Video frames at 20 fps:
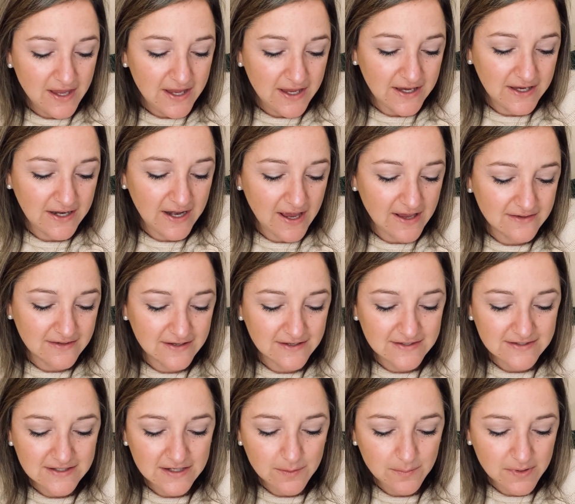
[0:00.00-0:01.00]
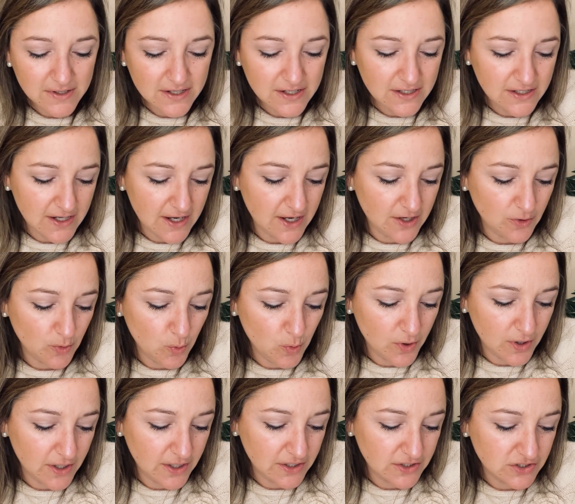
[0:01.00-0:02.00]
It has like cinnamon and
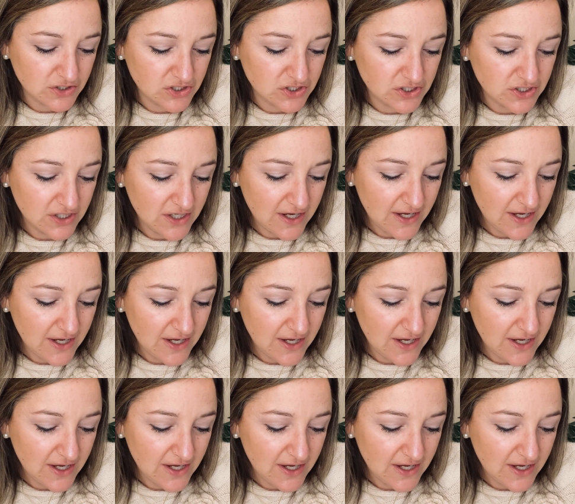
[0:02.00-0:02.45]
orange